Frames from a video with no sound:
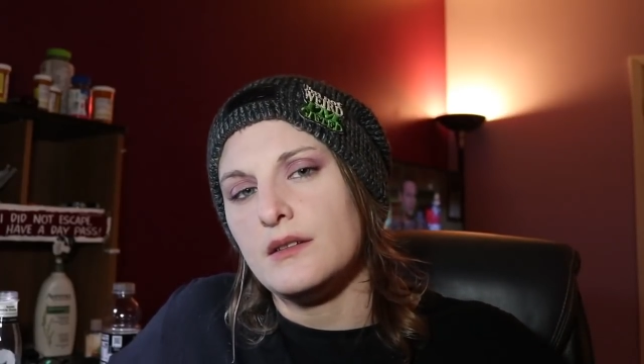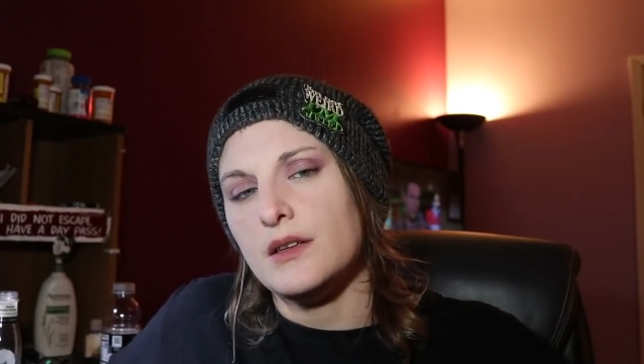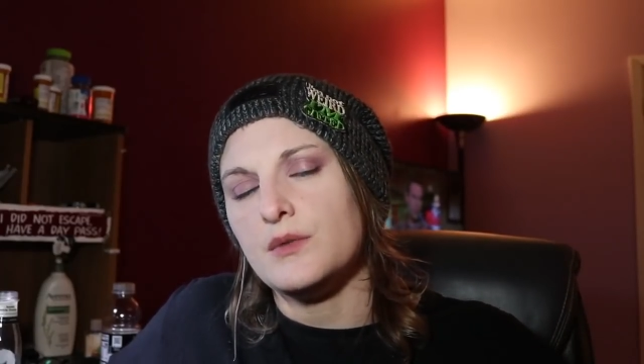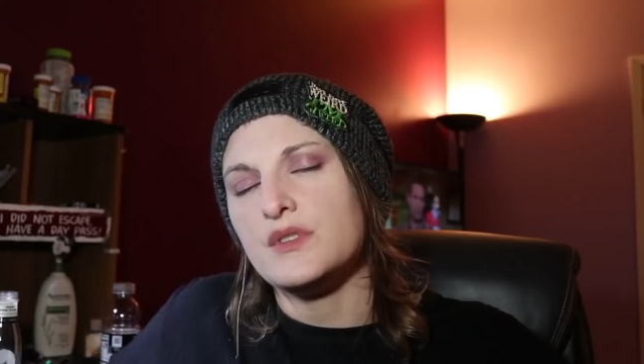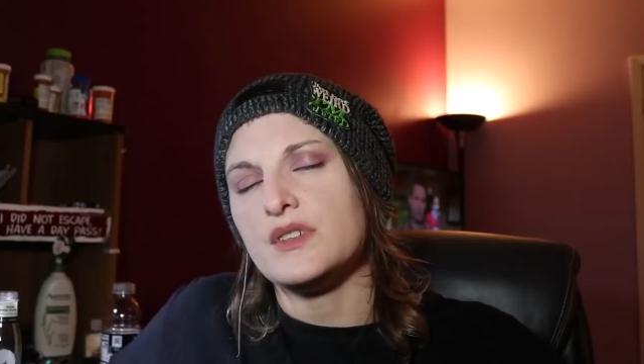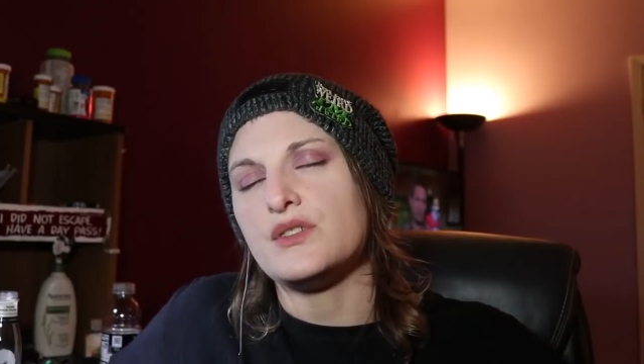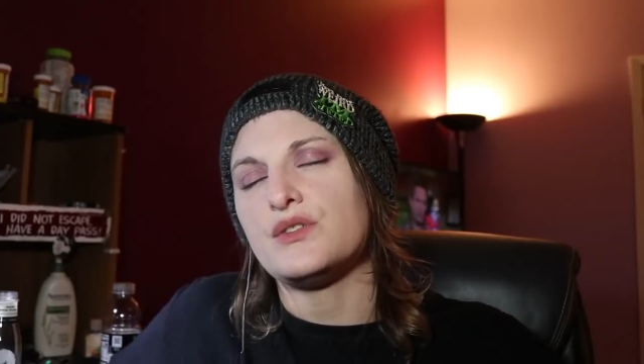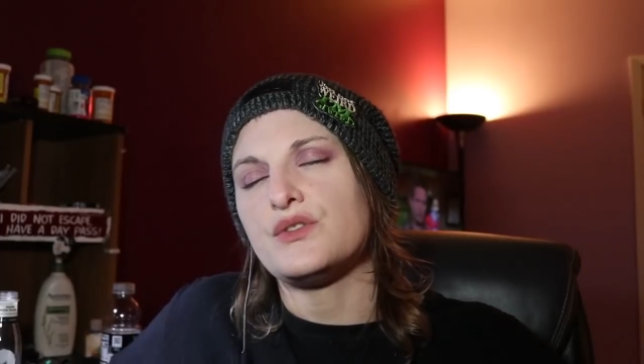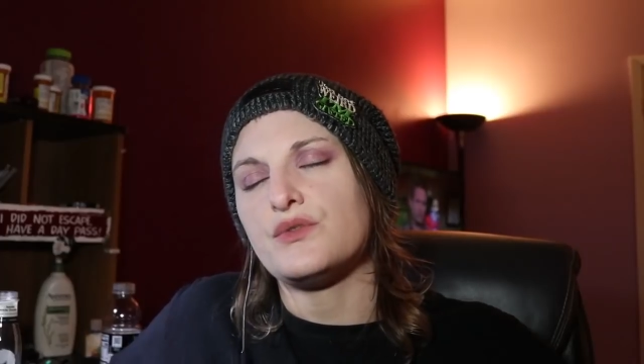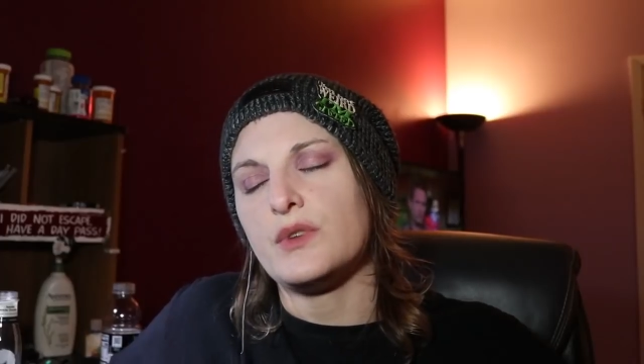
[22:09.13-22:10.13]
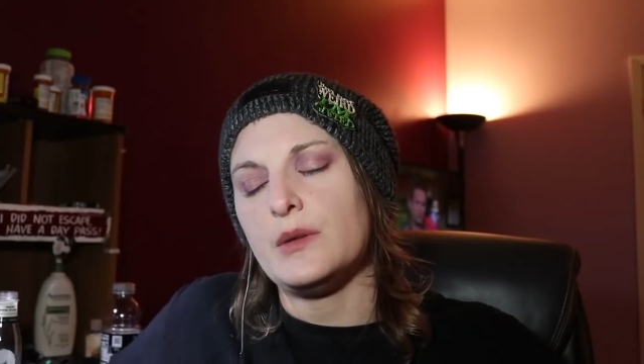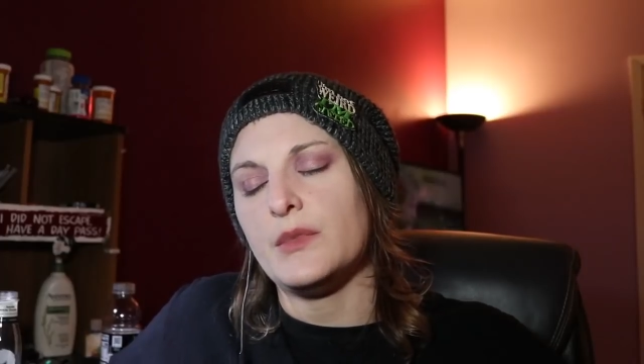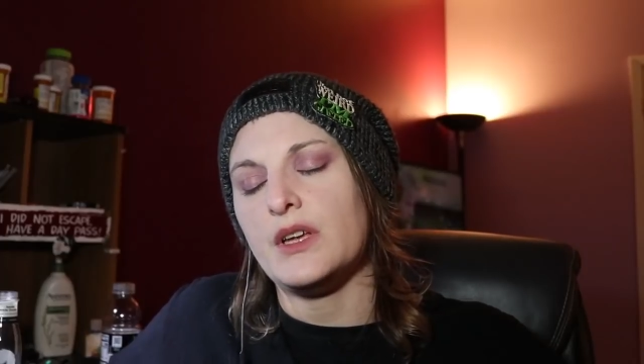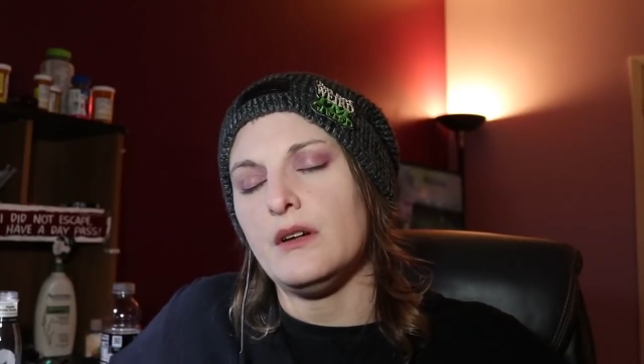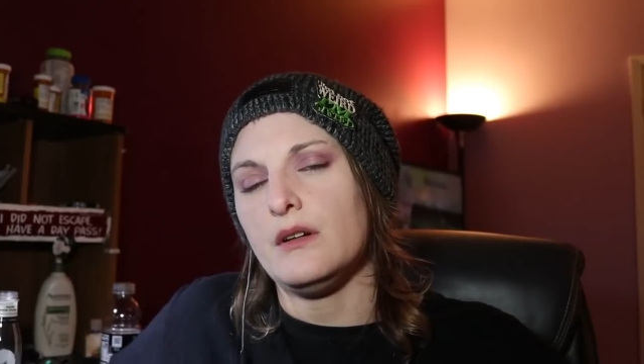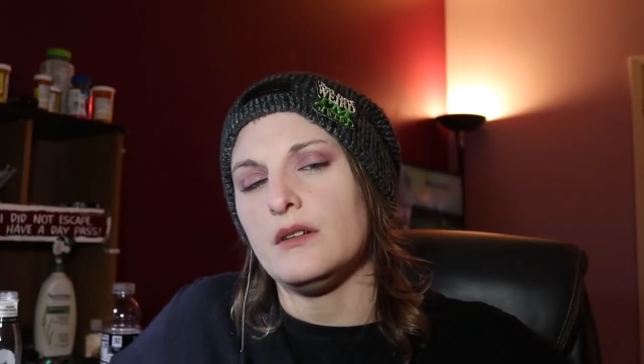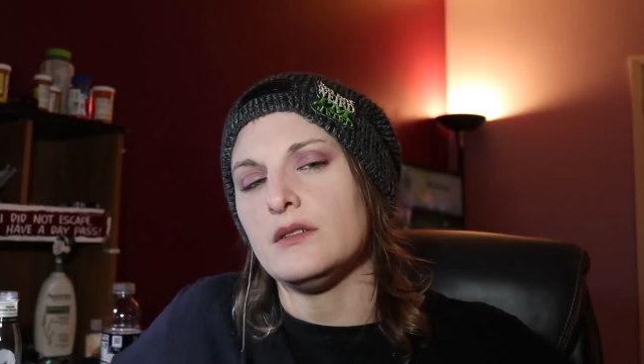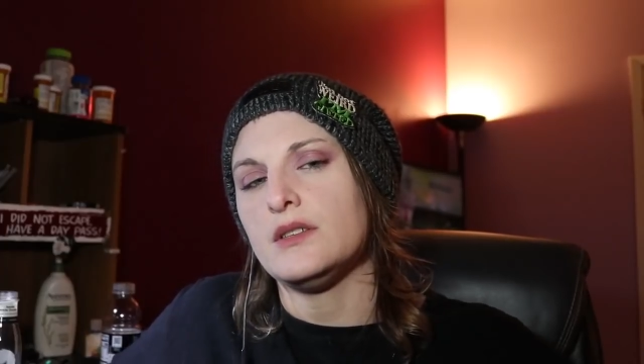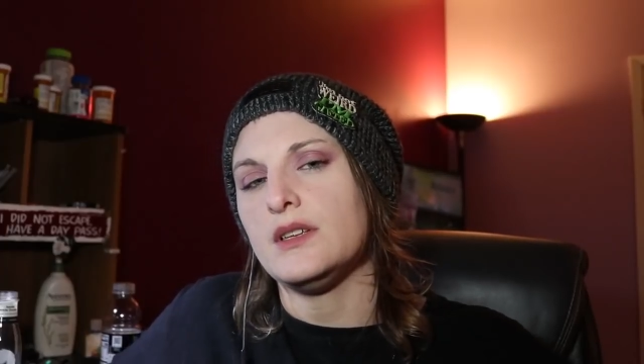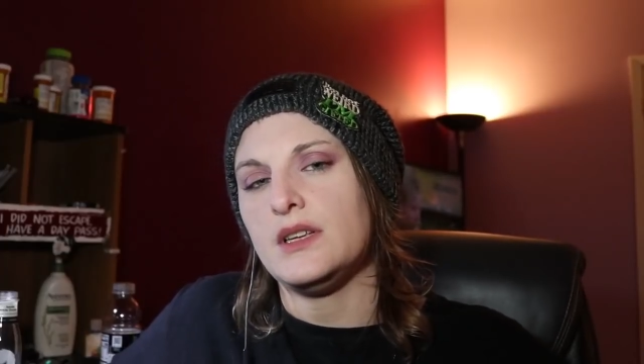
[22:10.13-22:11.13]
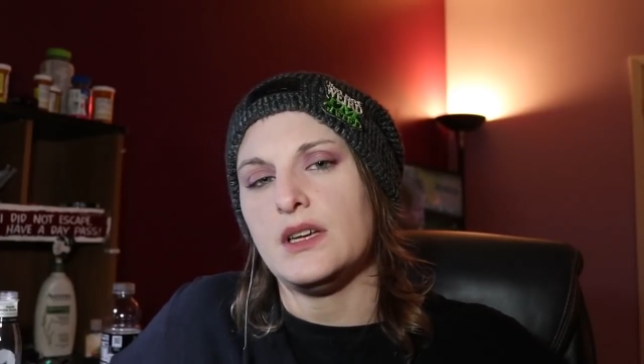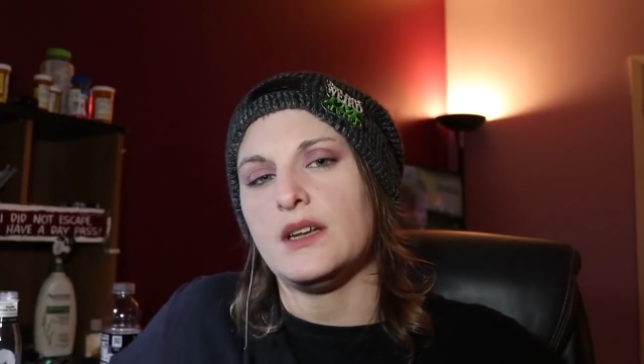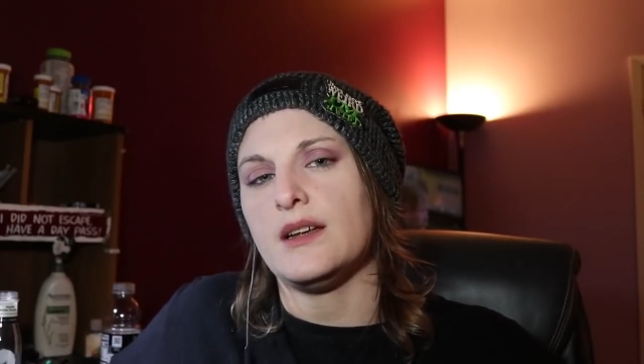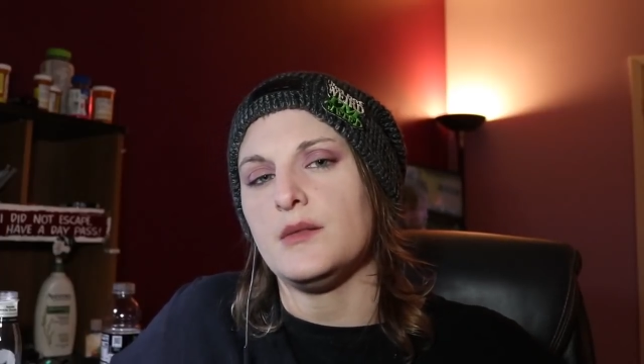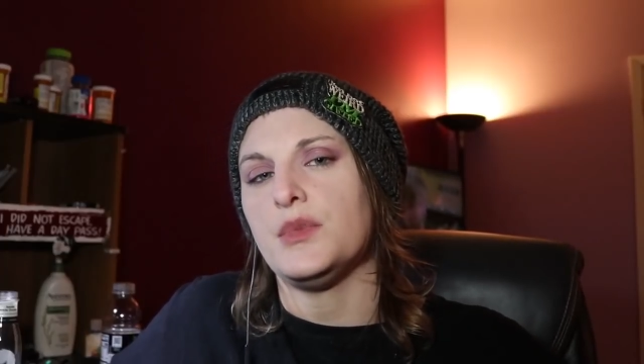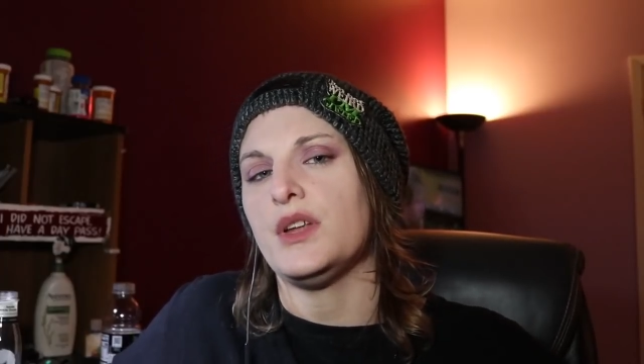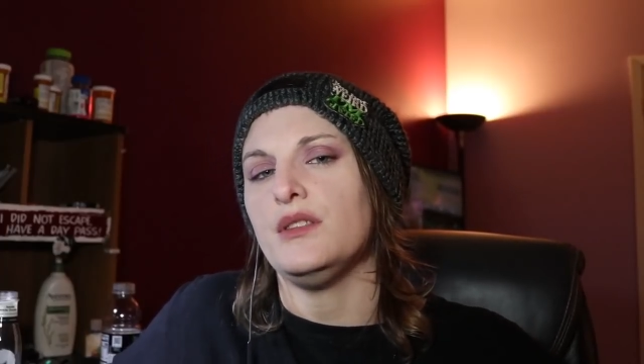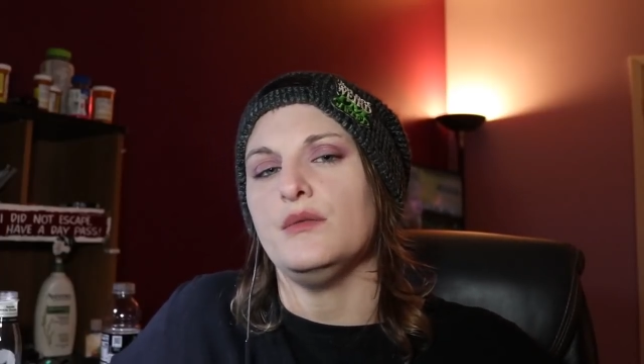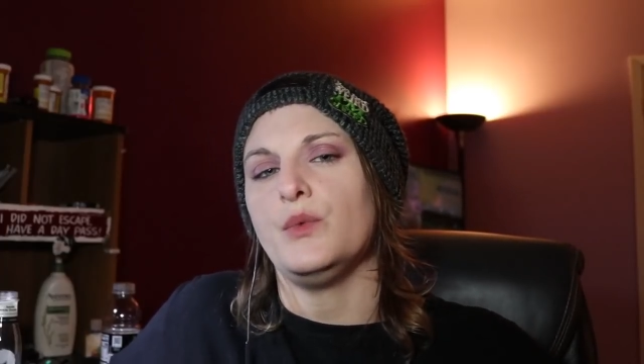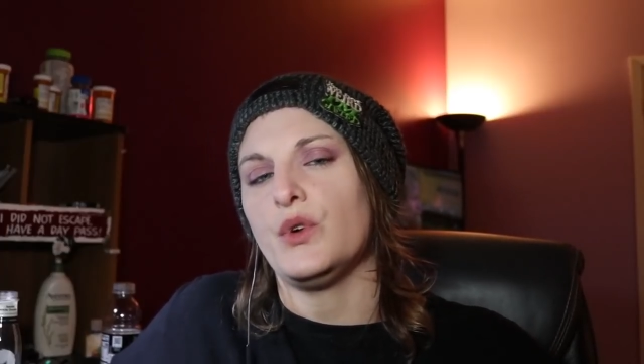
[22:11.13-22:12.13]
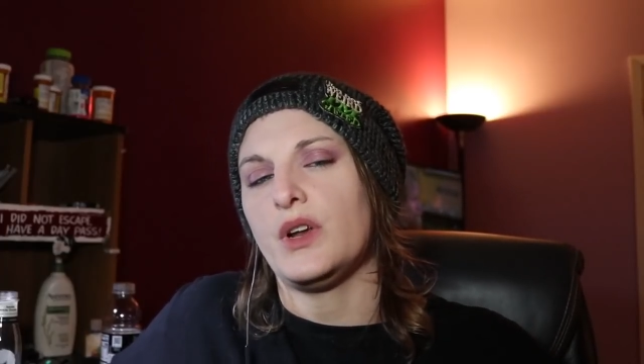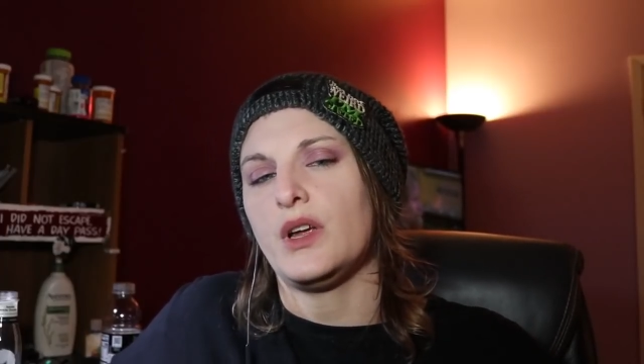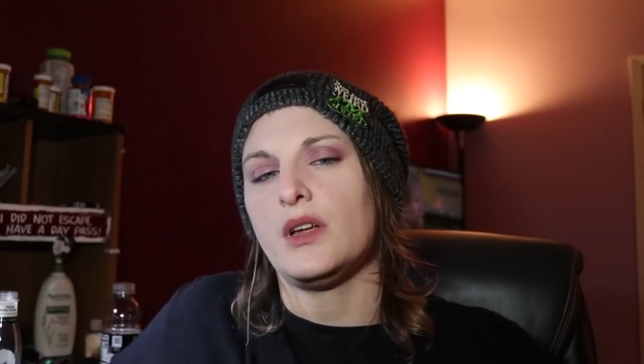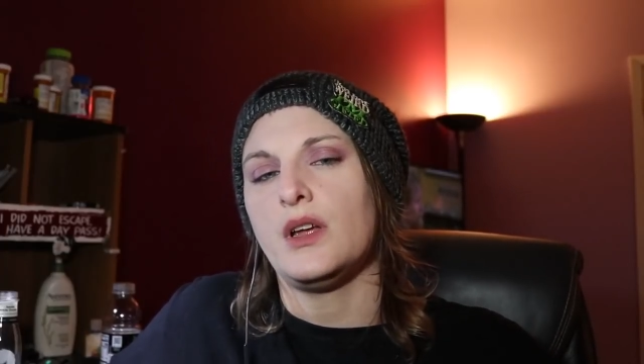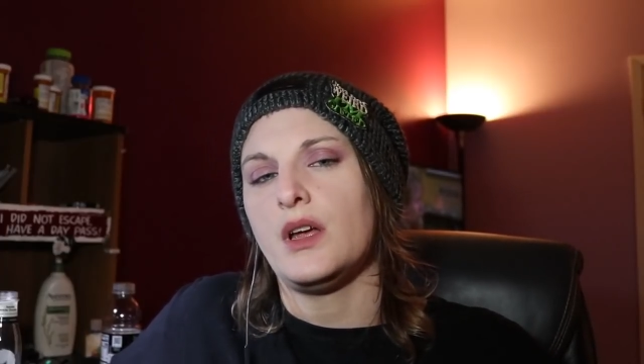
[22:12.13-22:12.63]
it was extremely hard to get out of bed in the morning.